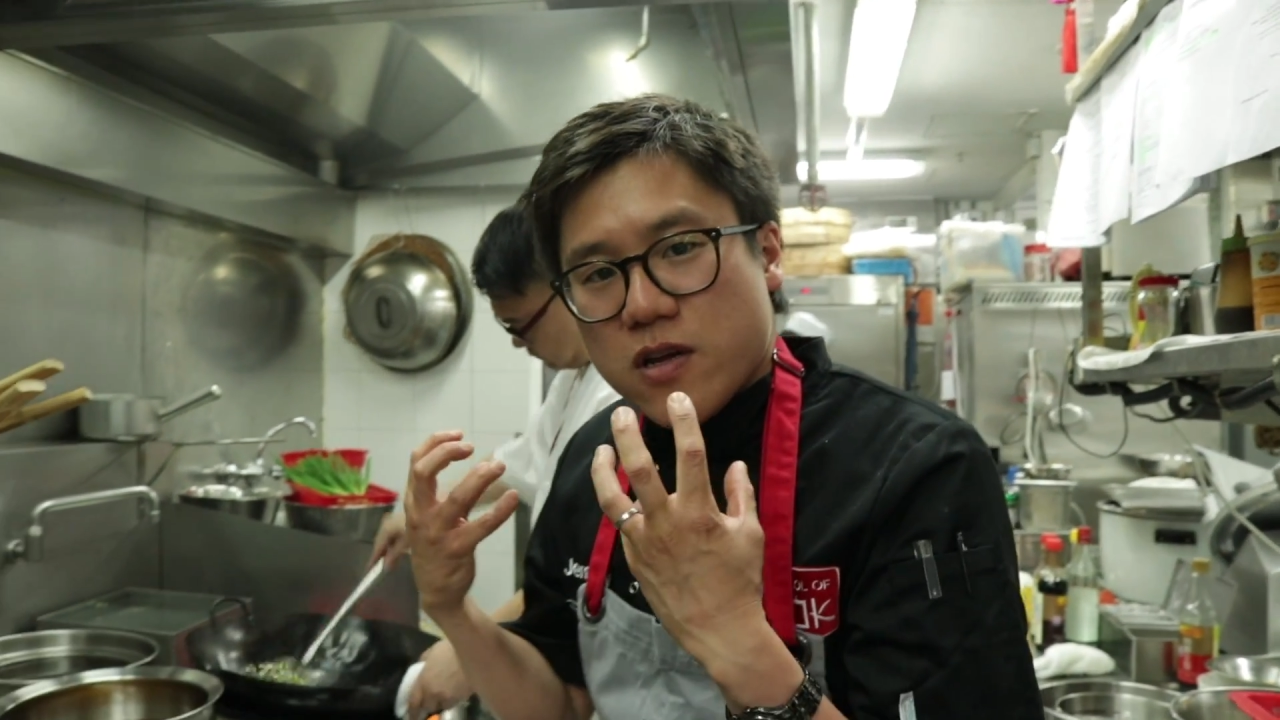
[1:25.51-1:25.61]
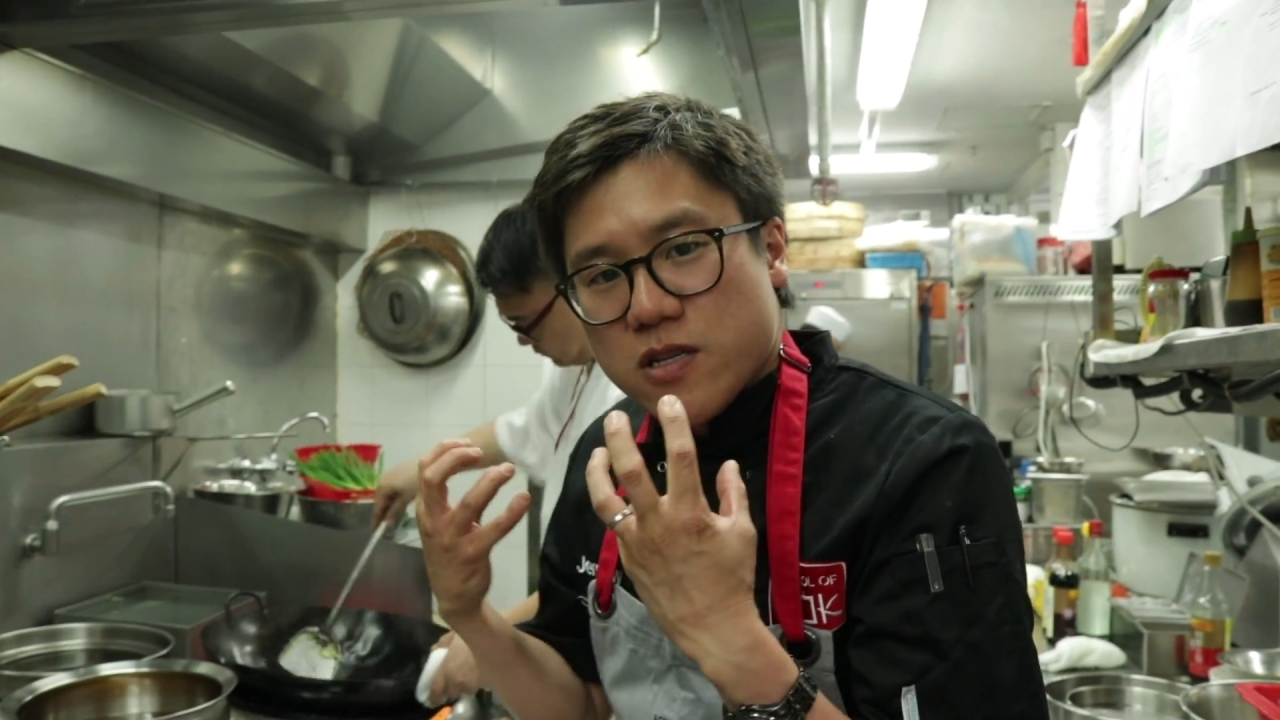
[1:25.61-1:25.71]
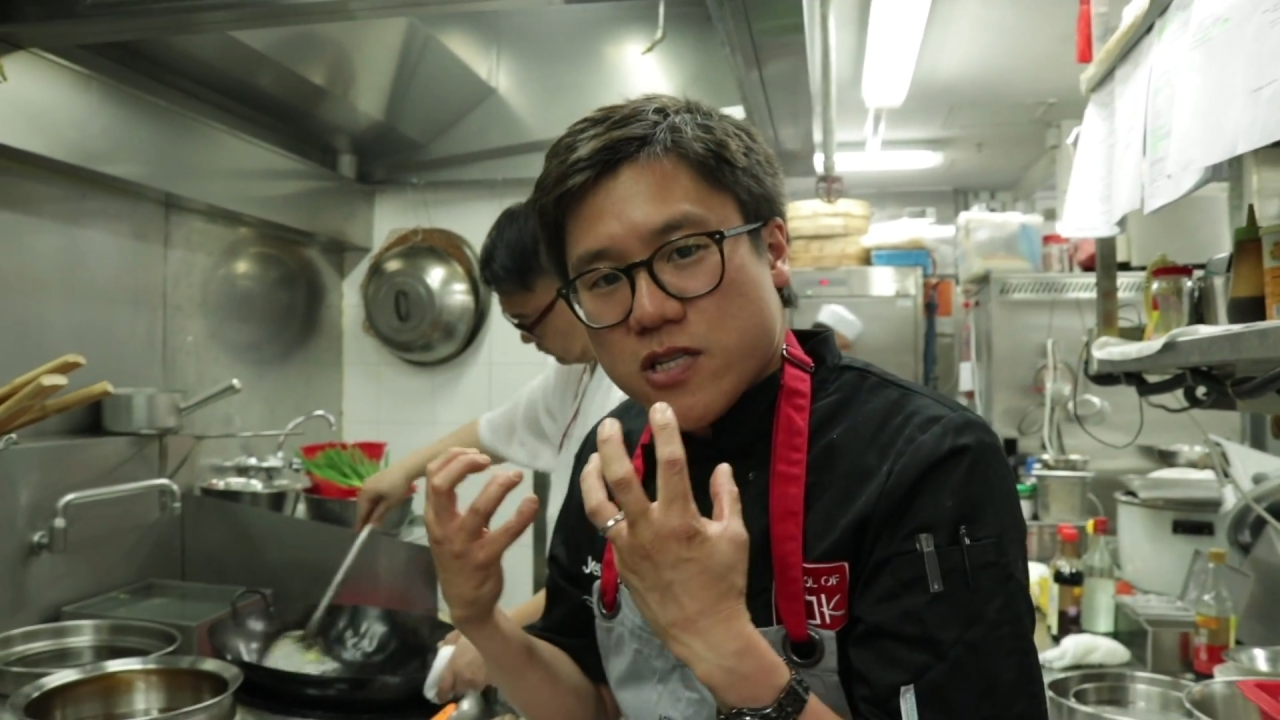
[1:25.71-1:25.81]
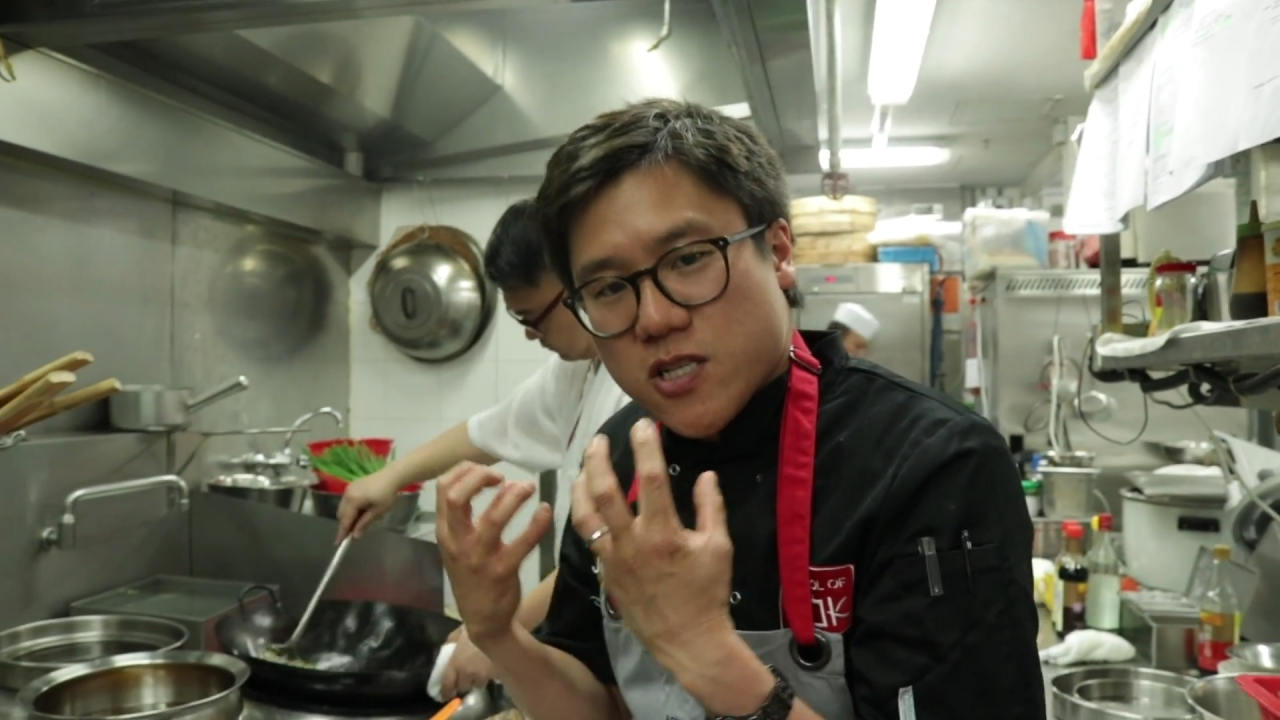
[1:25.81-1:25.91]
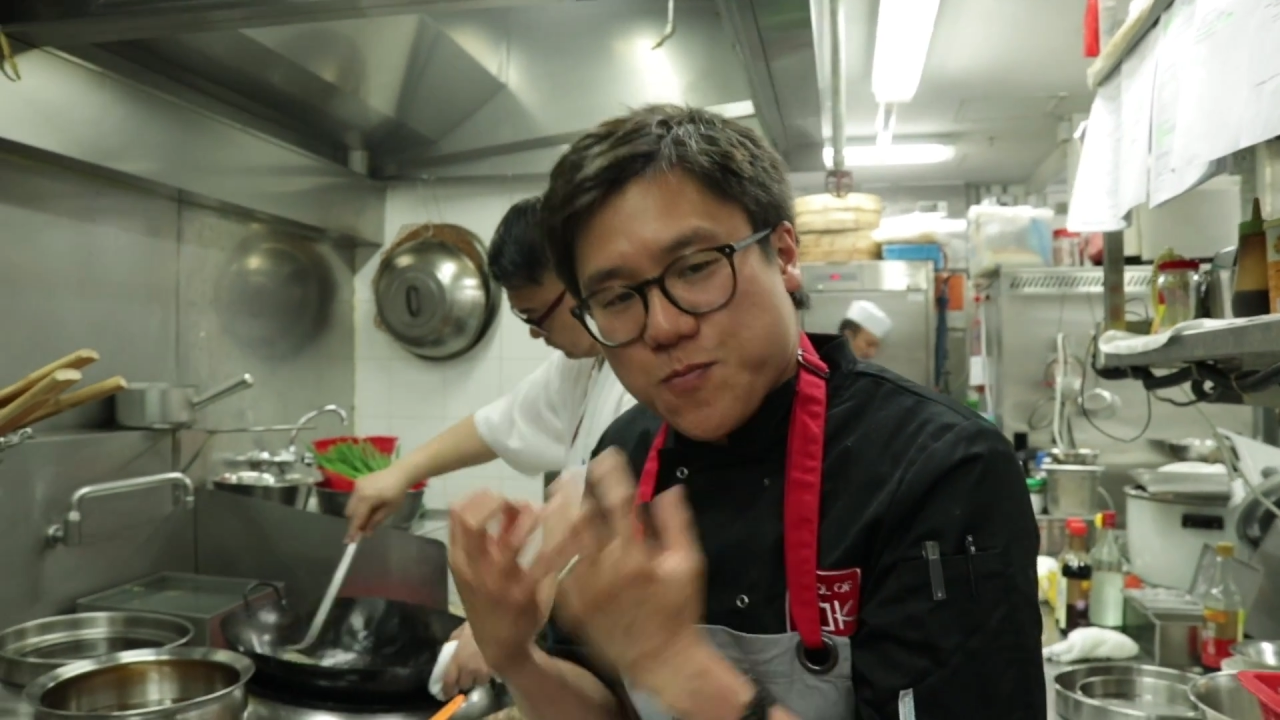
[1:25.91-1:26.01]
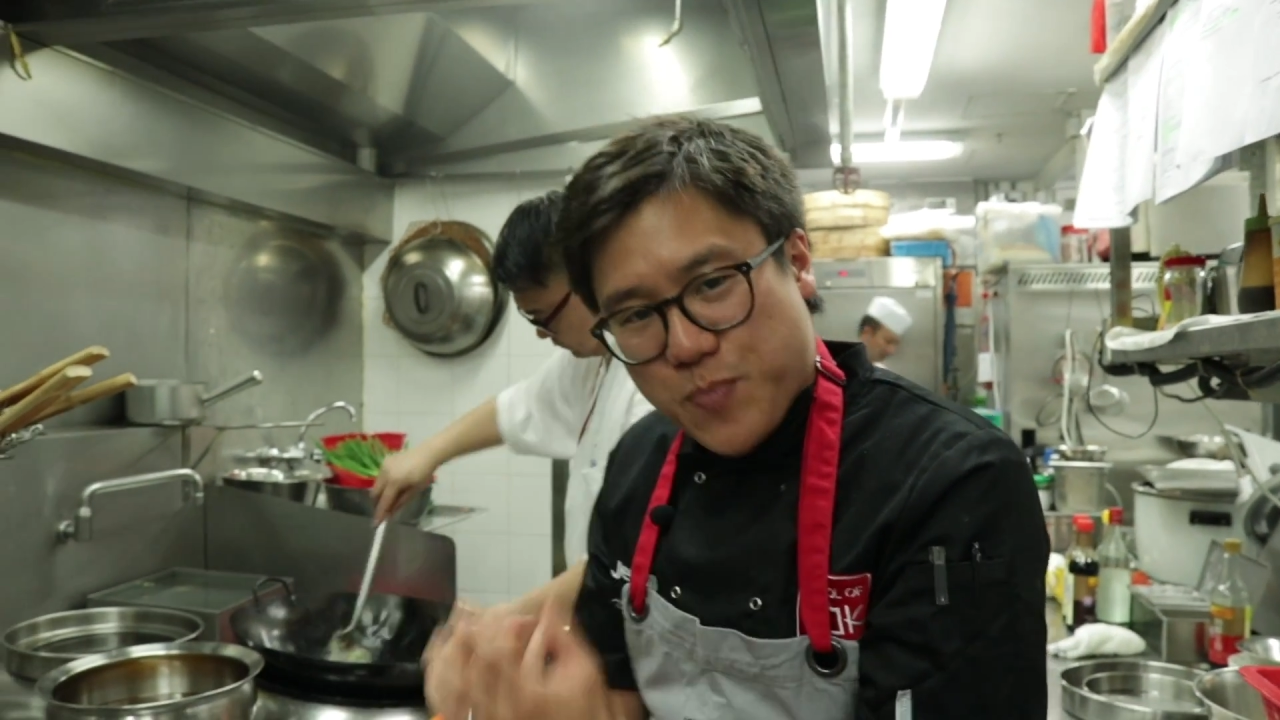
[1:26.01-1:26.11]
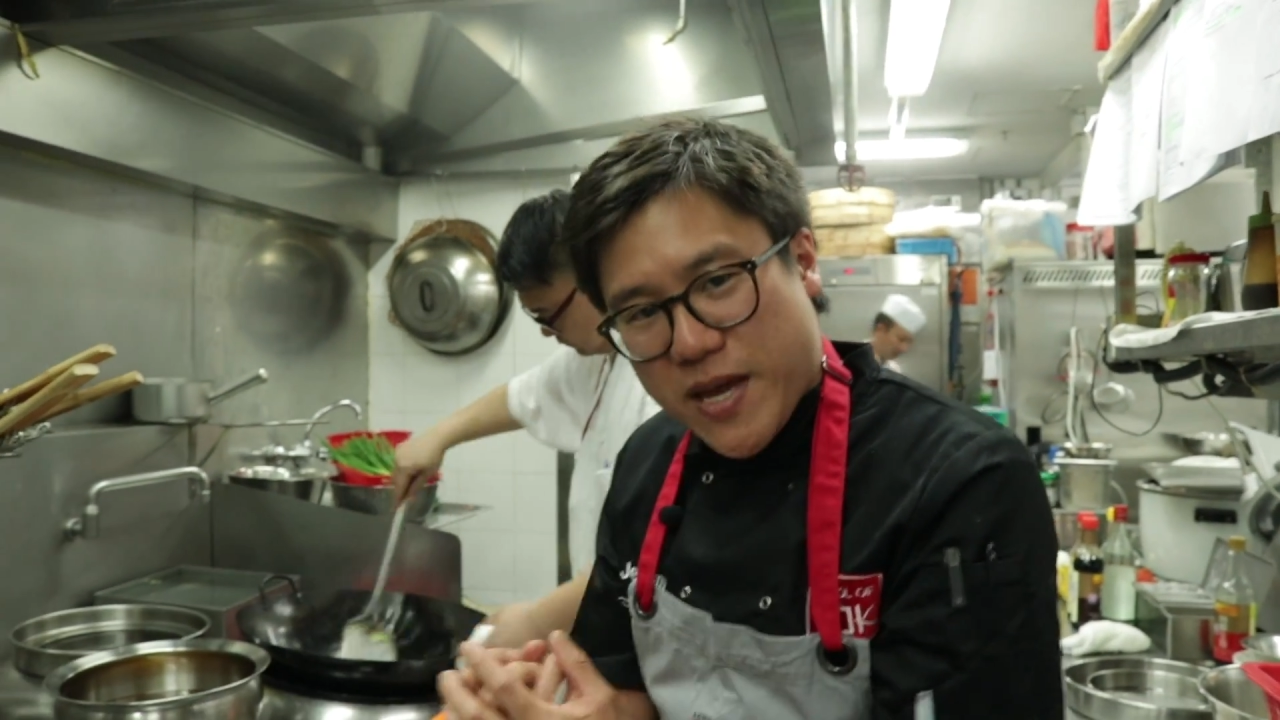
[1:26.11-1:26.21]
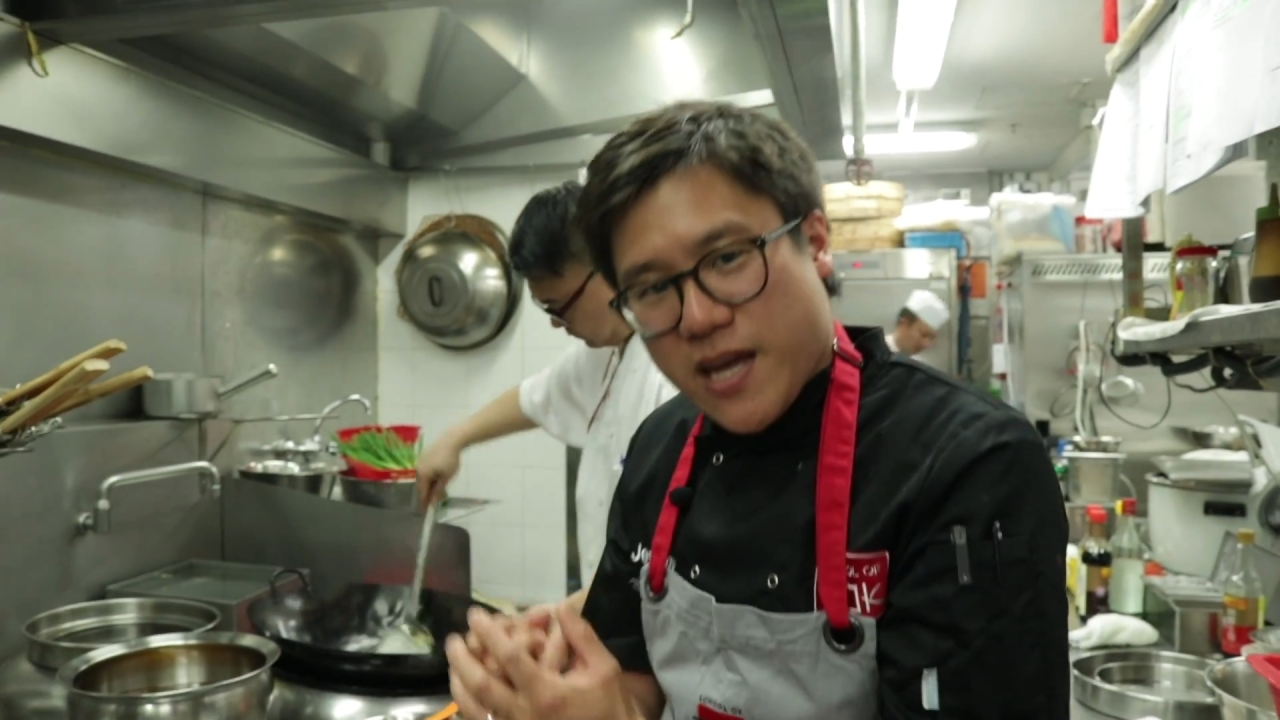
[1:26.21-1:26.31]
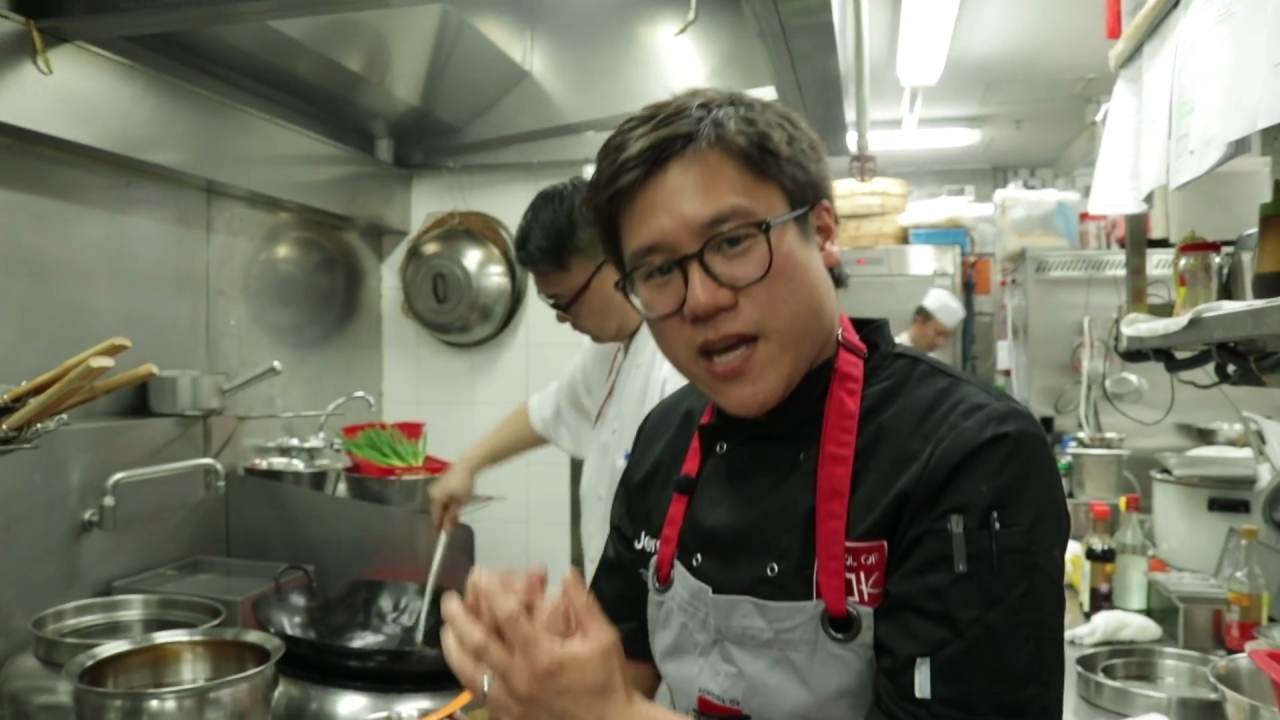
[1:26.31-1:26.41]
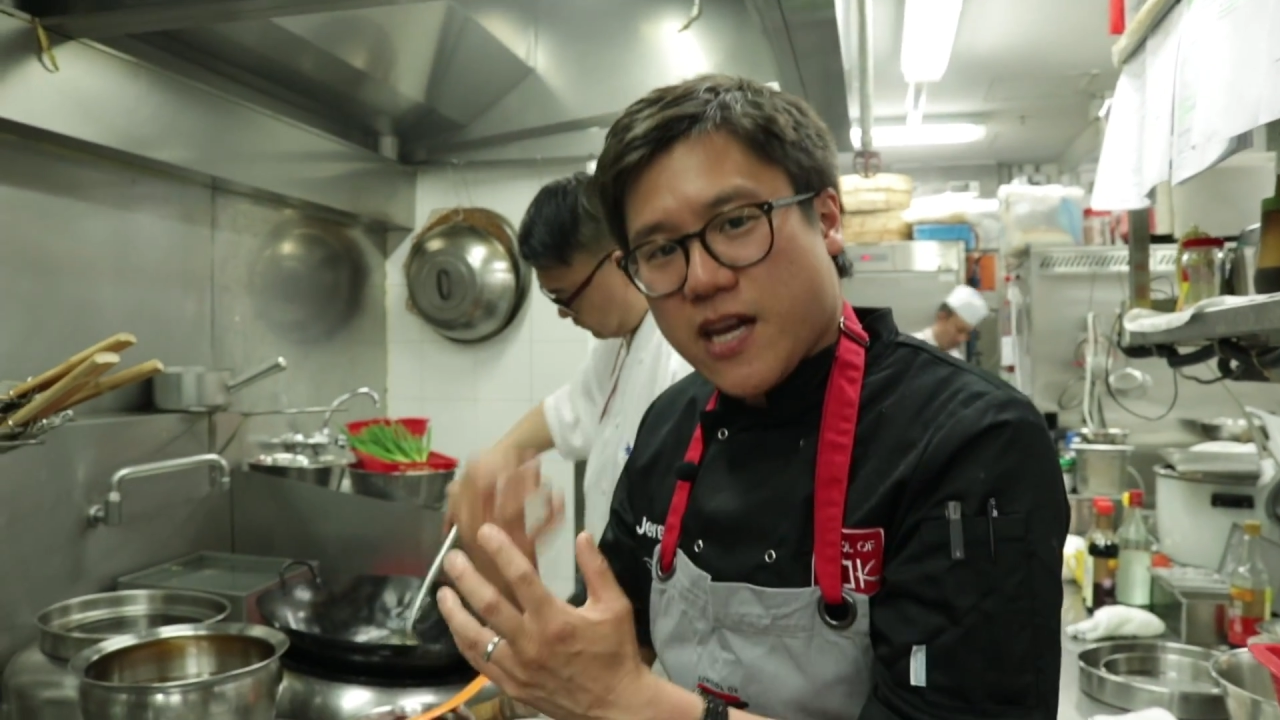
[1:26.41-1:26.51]

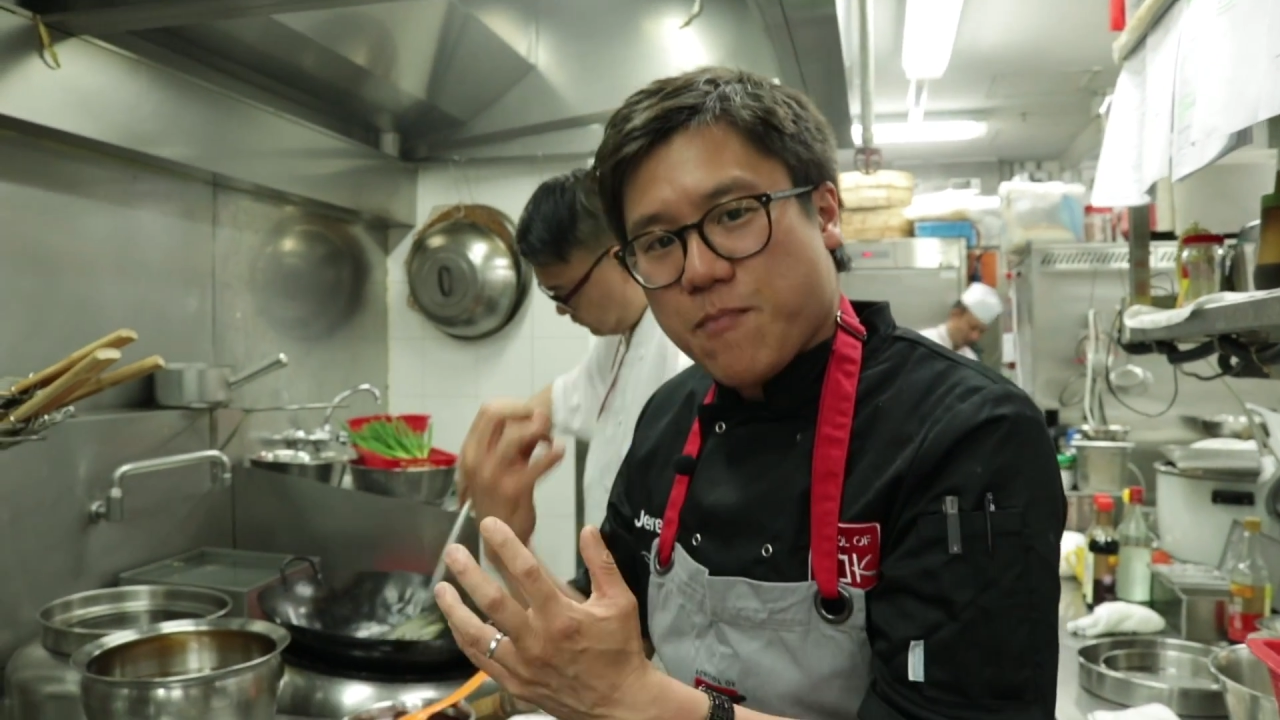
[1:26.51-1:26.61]
speed